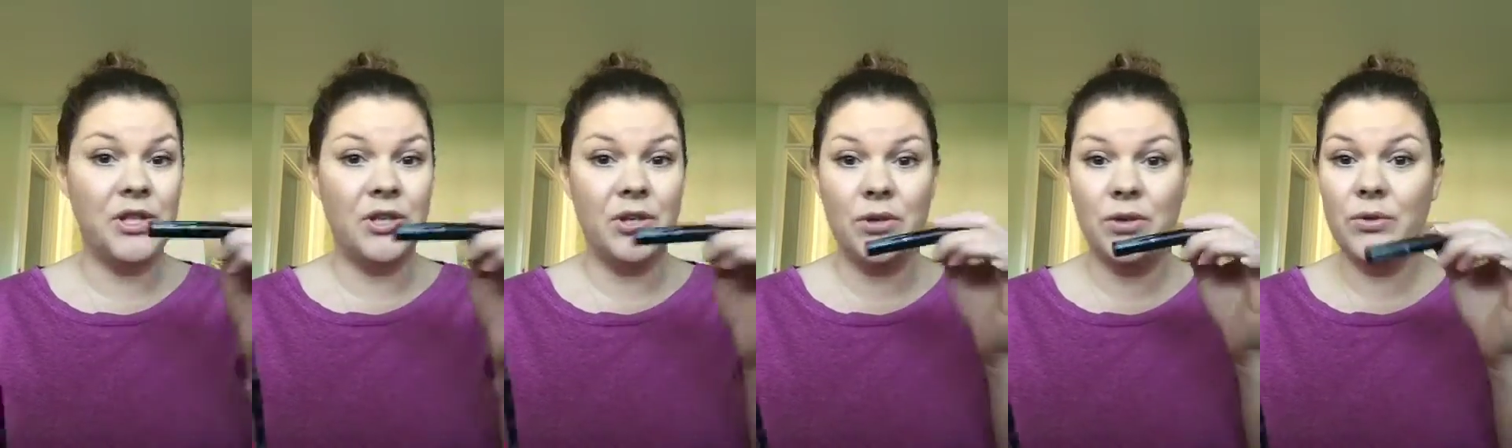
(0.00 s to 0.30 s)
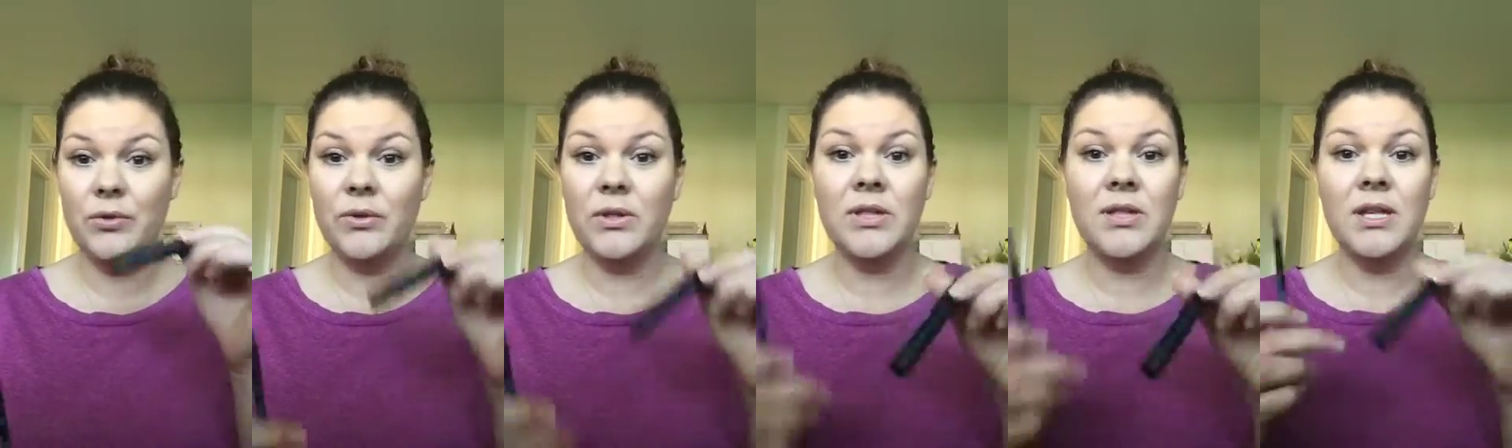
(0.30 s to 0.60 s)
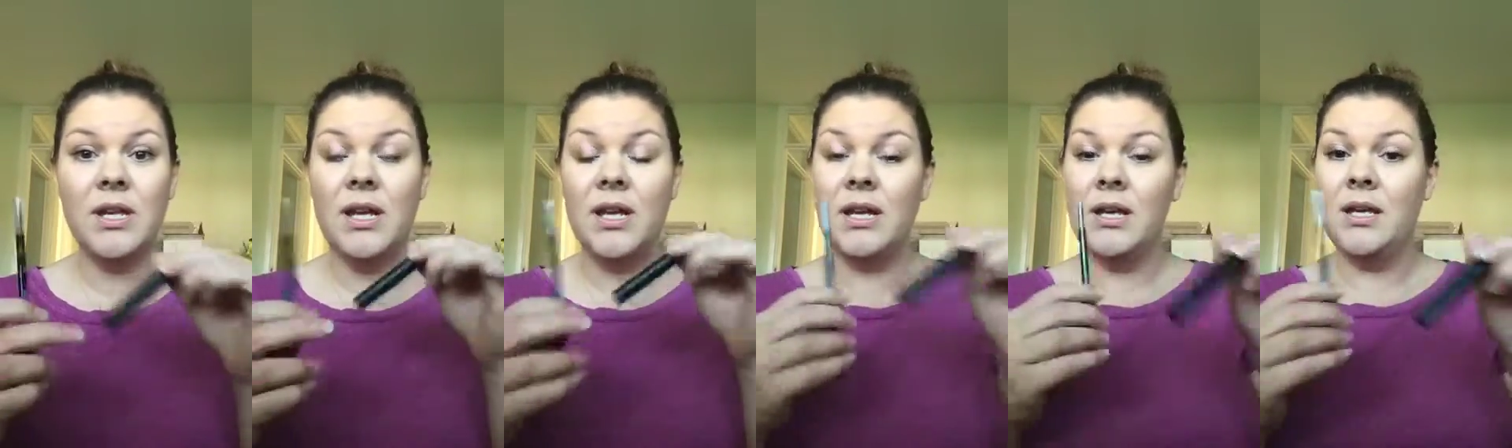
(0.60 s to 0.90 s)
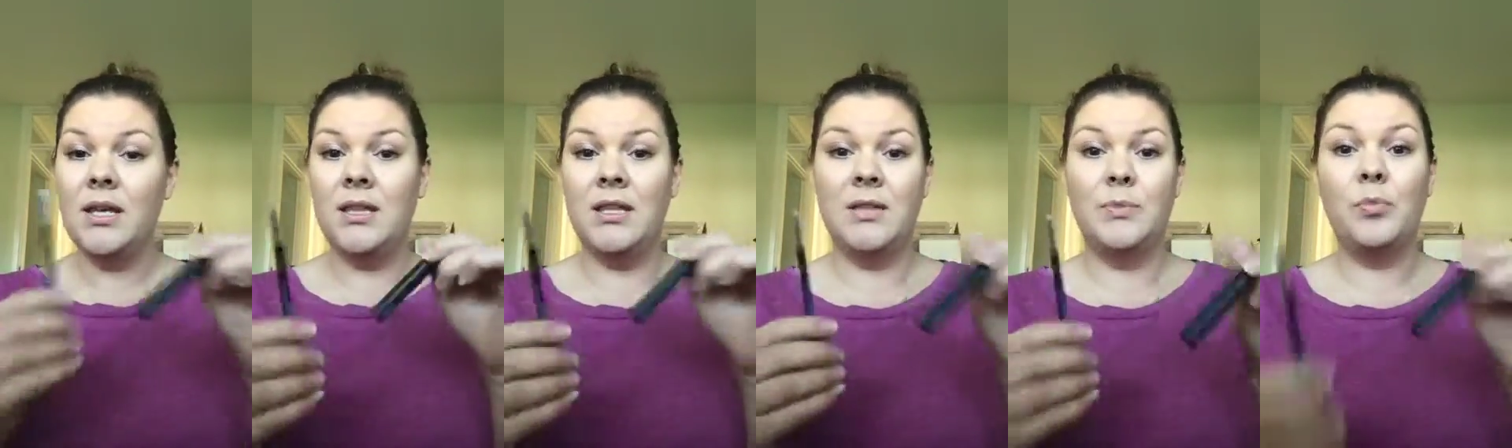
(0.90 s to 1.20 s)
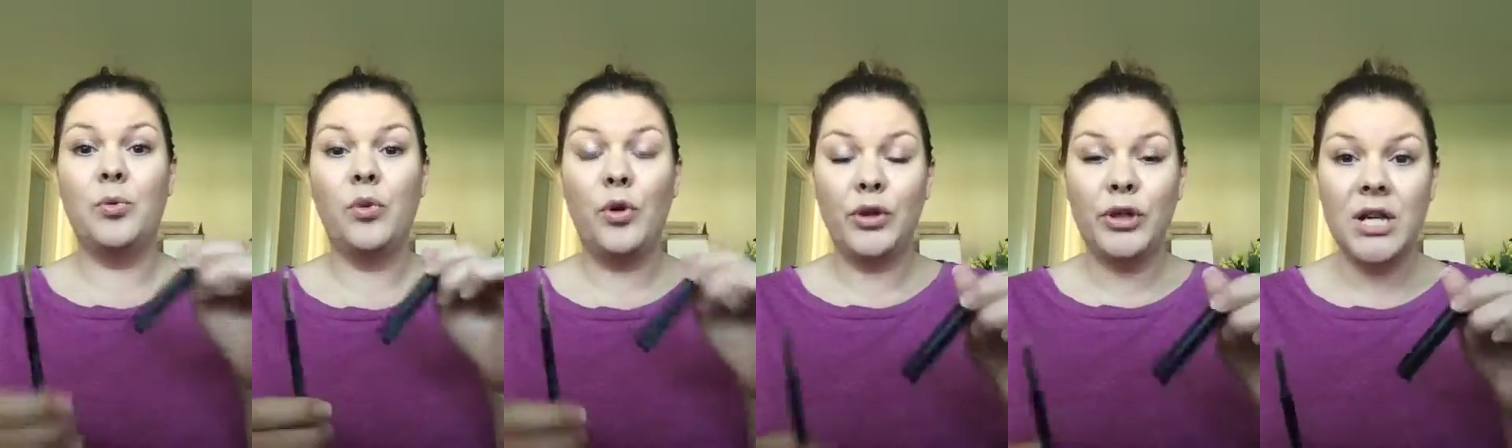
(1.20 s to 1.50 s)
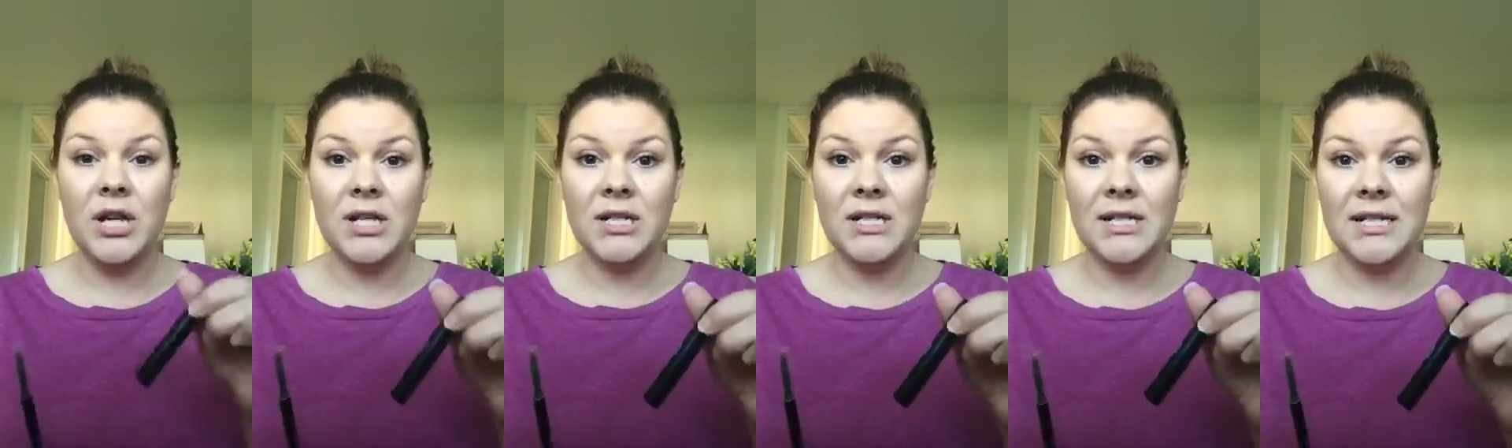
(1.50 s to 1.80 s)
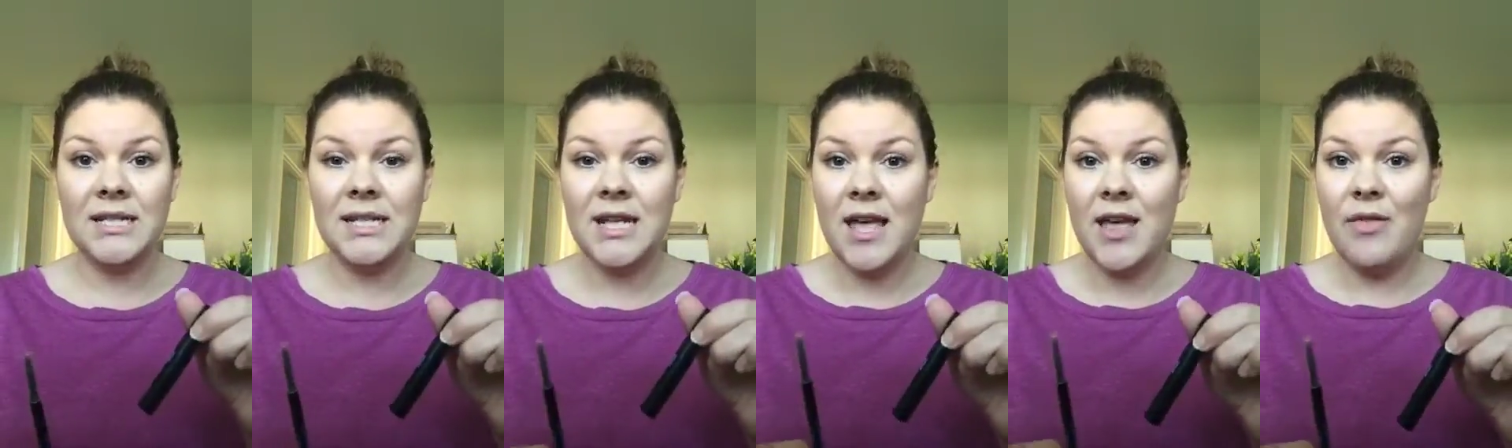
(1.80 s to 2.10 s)
to use these
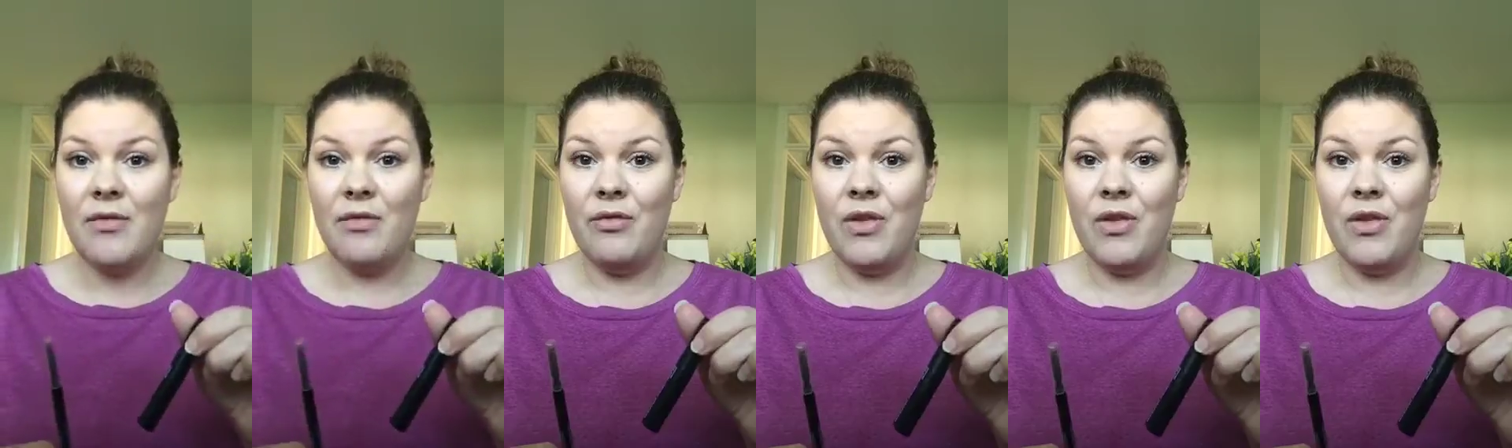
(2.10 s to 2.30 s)
products,